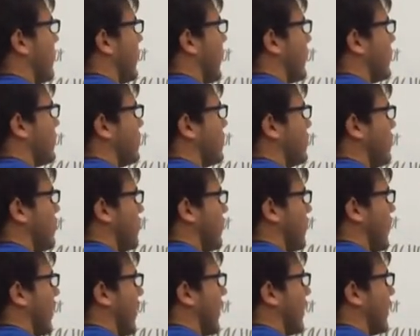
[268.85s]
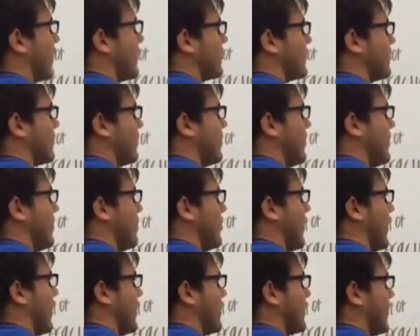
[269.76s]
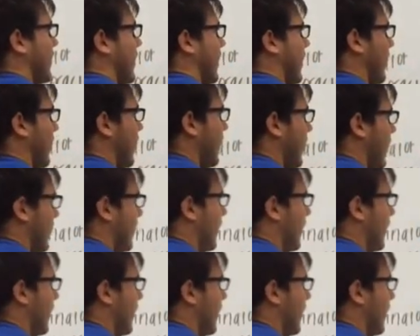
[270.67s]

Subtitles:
minus 2x minus a.